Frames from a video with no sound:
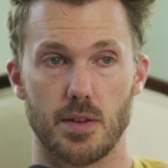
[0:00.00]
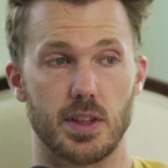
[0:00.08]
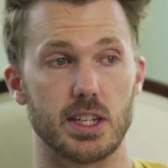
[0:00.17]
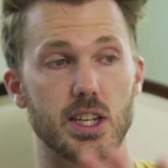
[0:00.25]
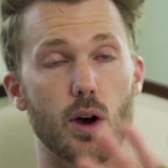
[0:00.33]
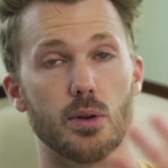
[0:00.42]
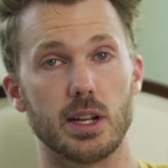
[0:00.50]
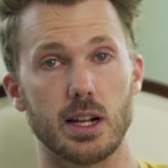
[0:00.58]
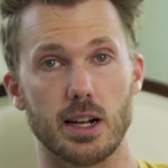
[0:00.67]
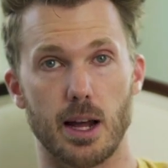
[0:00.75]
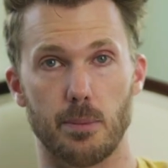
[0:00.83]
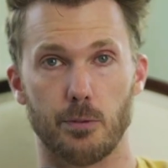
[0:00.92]
If they don't need
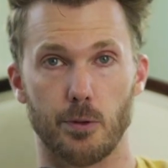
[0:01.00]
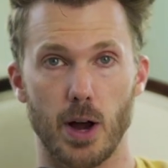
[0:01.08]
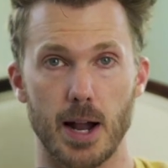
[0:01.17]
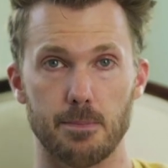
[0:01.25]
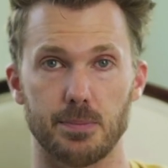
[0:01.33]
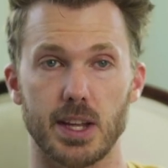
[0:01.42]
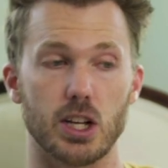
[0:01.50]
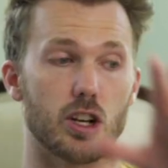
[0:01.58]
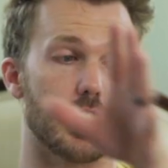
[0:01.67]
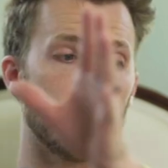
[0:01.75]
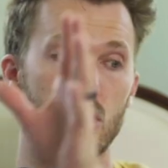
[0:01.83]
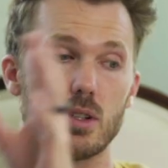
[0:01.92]
it up front, then you're
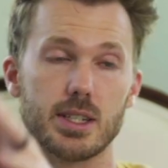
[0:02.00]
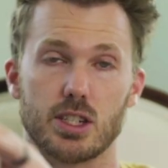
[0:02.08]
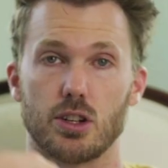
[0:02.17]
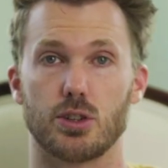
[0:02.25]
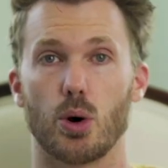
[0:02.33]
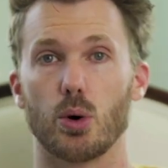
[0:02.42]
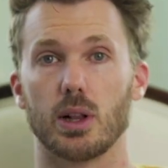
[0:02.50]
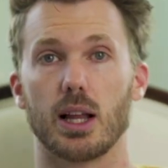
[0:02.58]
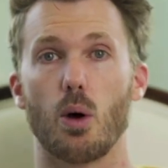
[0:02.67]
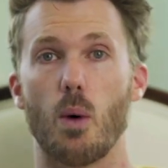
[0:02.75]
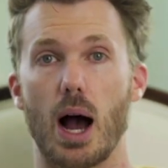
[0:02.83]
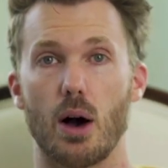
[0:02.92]
gonna use it to
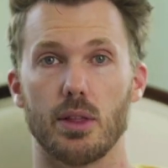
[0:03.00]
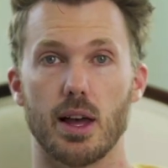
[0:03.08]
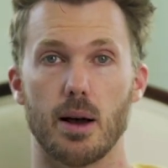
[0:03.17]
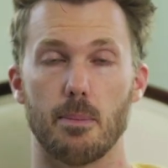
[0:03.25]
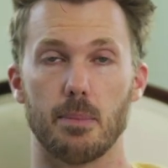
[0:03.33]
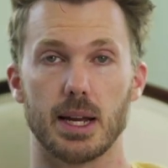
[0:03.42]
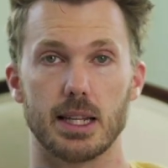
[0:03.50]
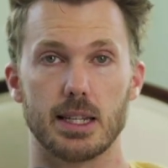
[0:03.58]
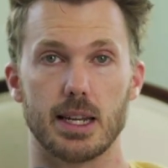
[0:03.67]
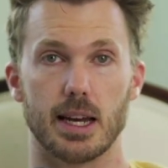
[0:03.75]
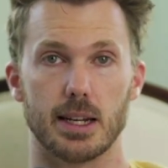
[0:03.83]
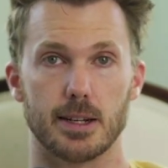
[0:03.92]
totally wow them in
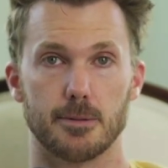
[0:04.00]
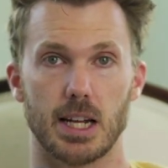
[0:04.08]
the end.